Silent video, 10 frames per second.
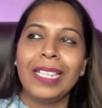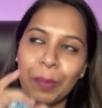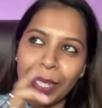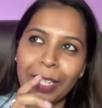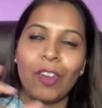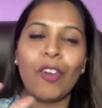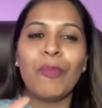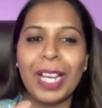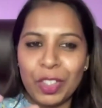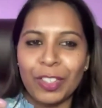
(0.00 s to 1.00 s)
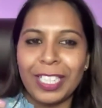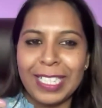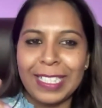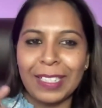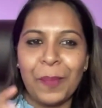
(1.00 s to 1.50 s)
In the beginning of my
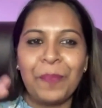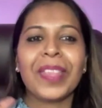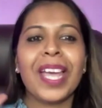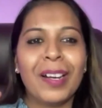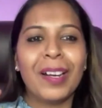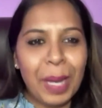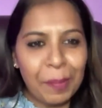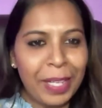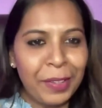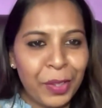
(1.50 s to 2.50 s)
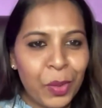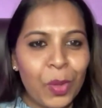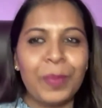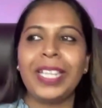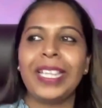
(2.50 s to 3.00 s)
journey, sir, my mentor
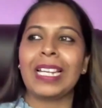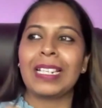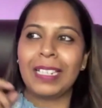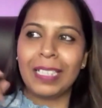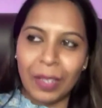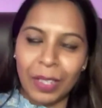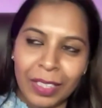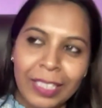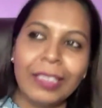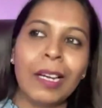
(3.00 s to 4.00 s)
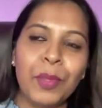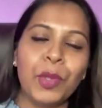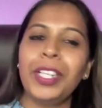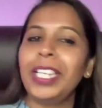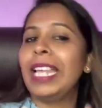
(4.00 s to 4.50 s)
told me that in the
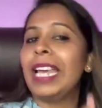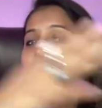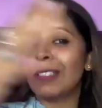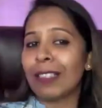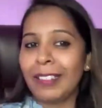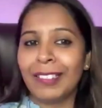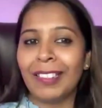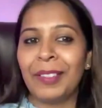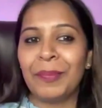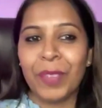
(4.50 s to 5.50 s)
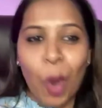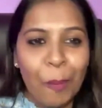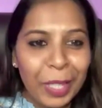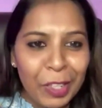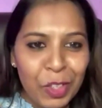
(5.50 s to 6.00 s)
community there is an
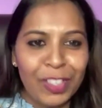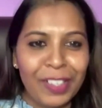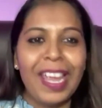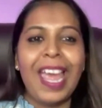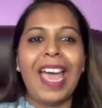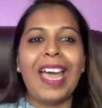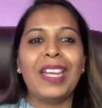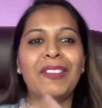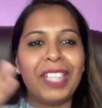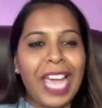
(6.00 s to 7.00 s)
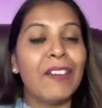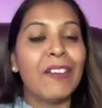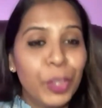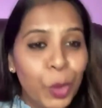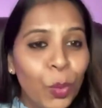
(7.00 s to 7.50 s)
competition, and we have